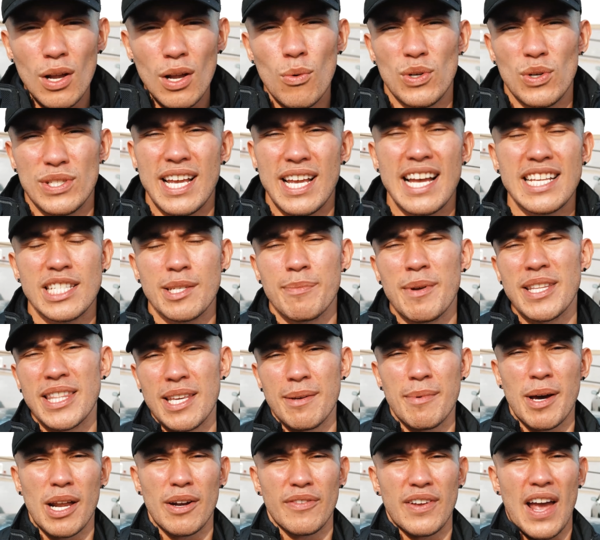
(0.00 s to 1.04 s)
was estimate the
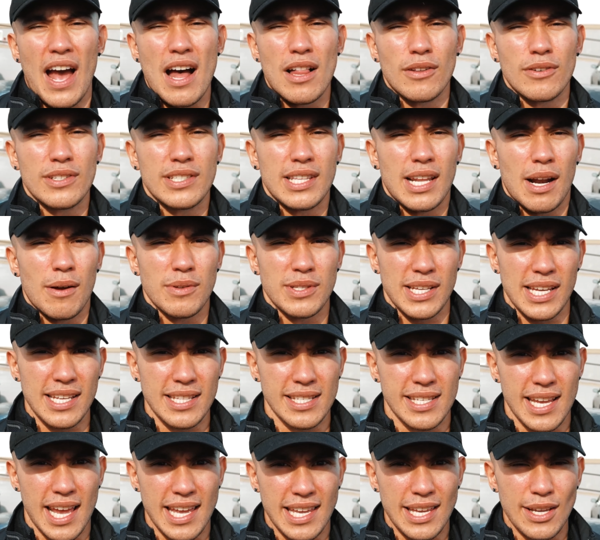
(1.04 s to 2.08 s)
amount of calories that I was
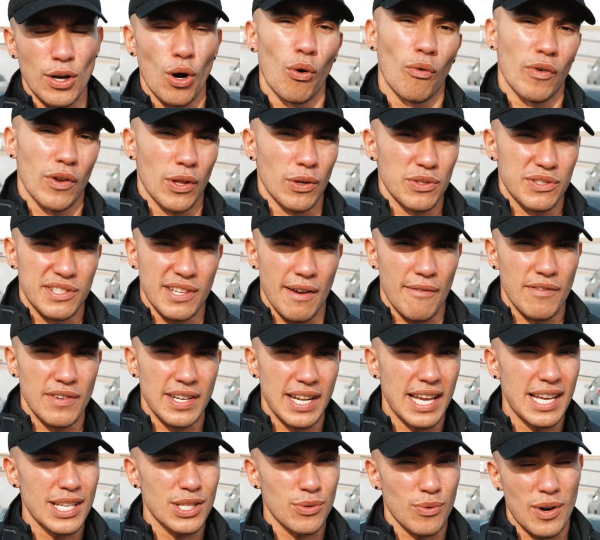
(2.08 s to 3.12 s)
intaking over those 7
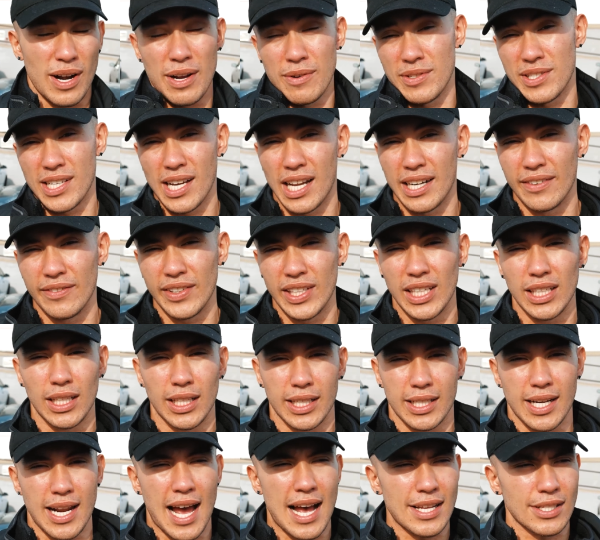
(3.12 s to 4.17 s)
days where I was kind of eating
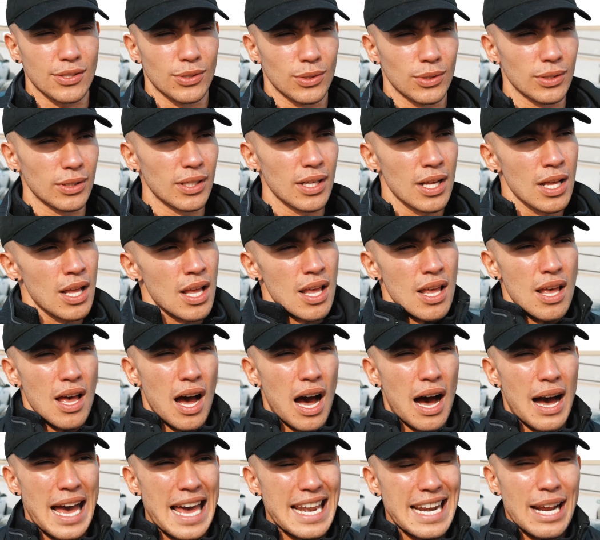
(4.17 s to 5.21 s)
like an asshole.
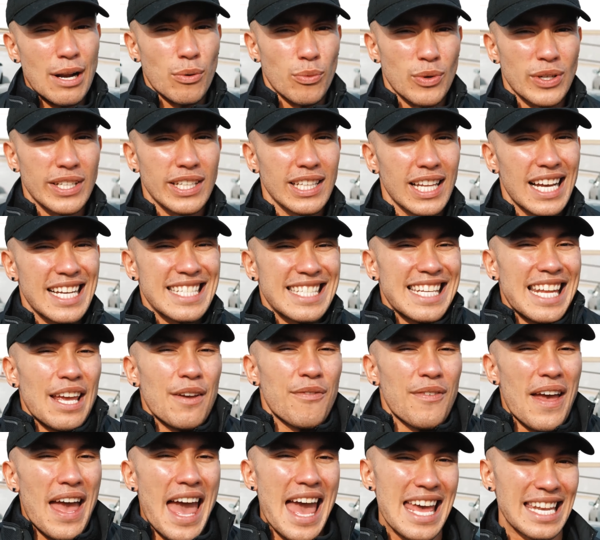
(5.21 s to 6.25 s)
And I realized,
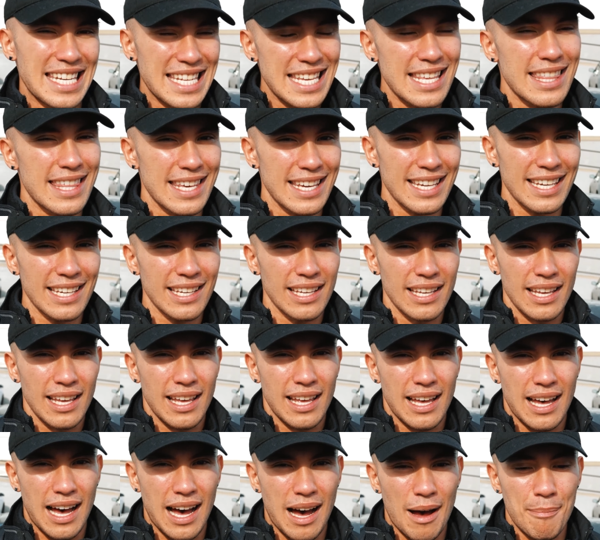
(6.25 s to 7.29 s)
if anything,
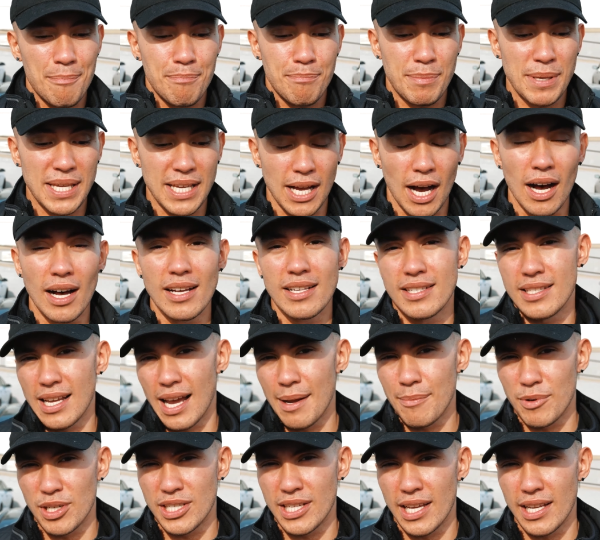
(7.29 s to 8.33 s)
because
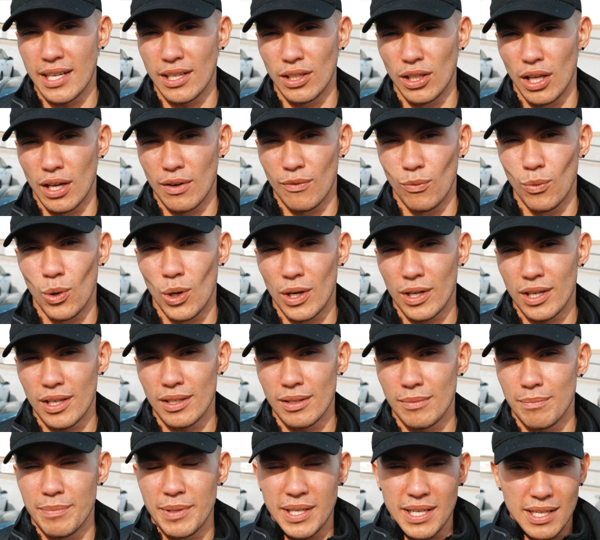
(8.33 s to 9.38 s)
I'm retaining a lot of
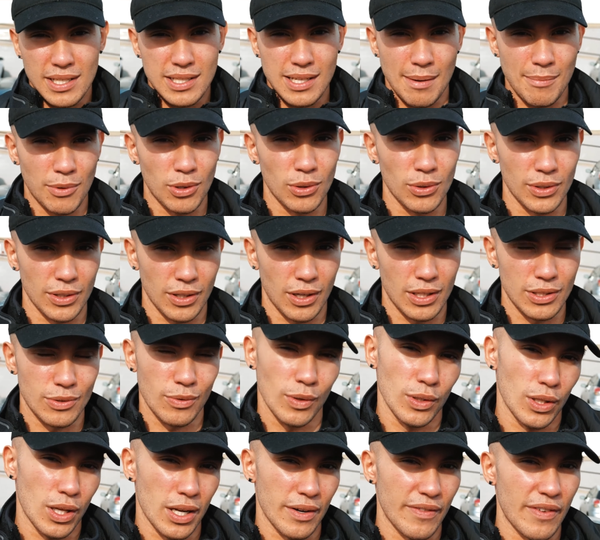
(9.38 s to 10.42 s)
water, because I'm holding on
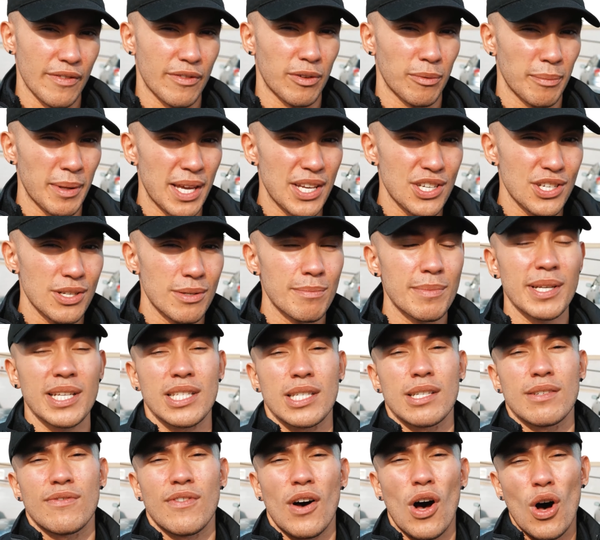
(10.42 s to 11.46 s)
to a lot of inflammation,
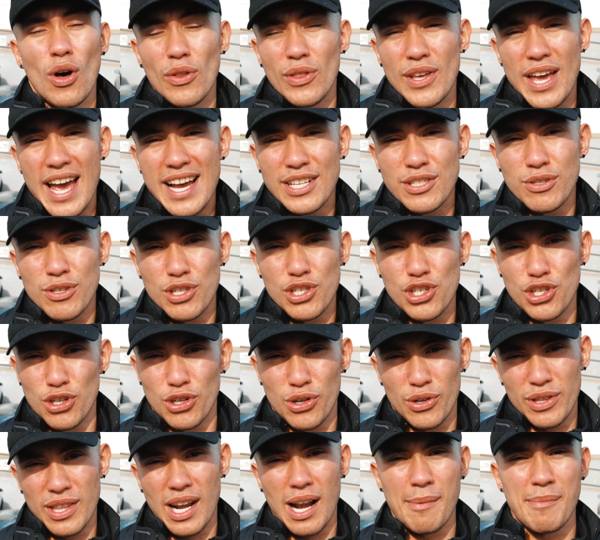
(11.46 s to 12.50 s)
because of all the extra
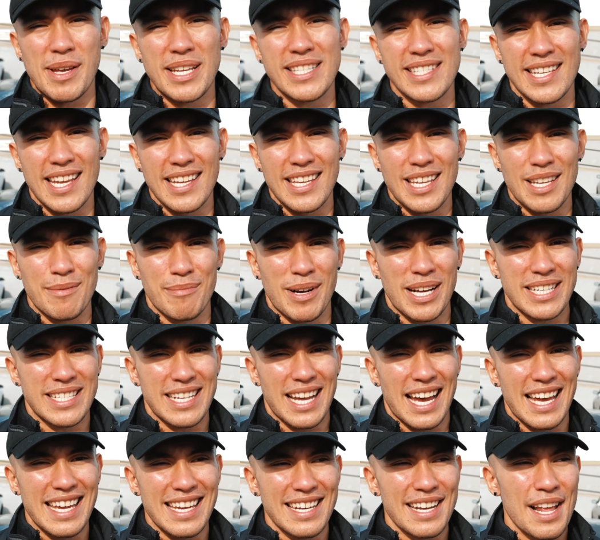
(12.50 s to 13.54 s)
sugar that I'm intaking in my
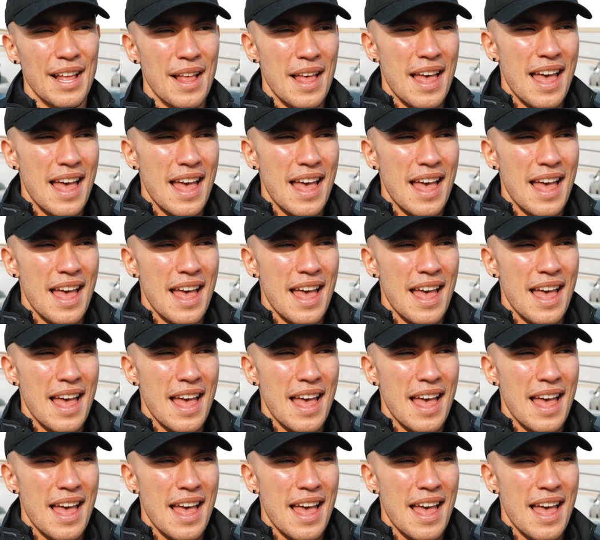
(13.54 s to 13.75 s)
diet,